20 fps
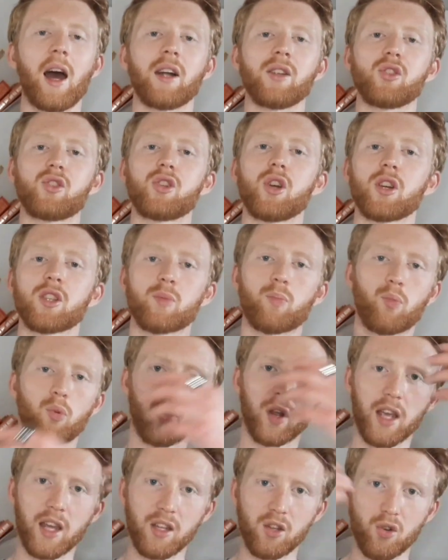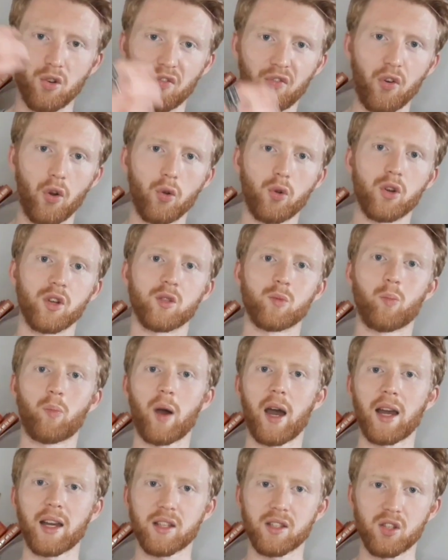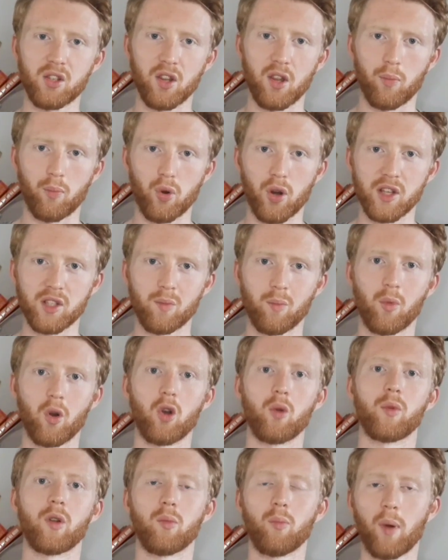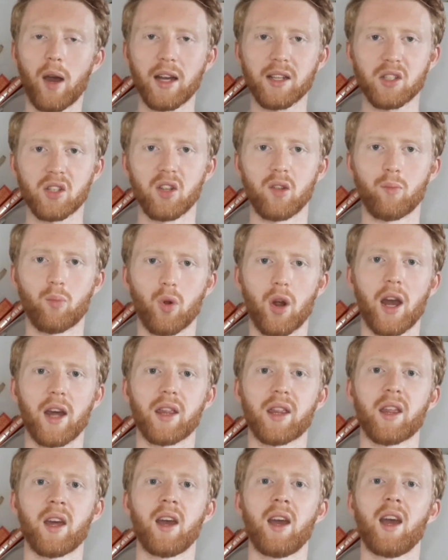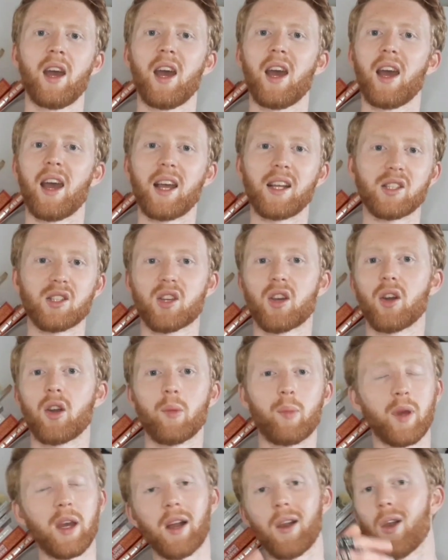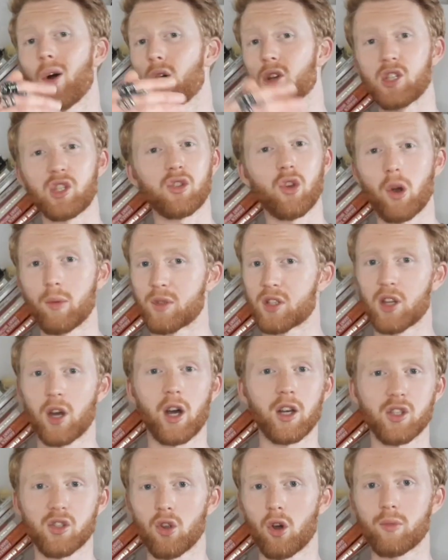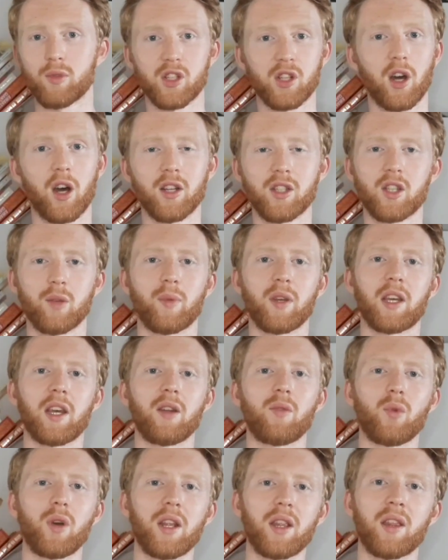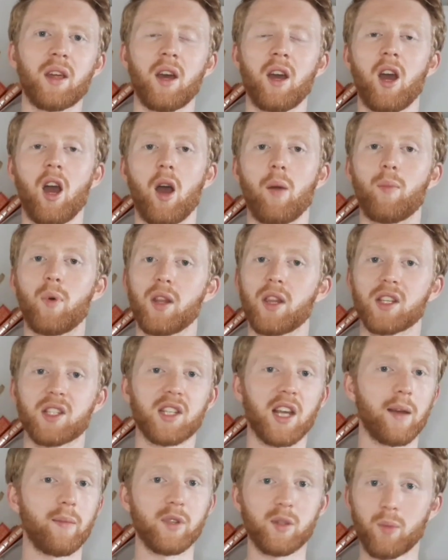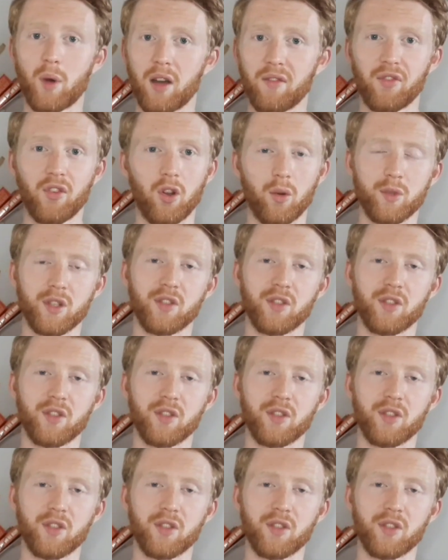and just bringing your focus back to the present moment, back to the breath. It's going to be a lot of stop, start to begin with, But the same as mindful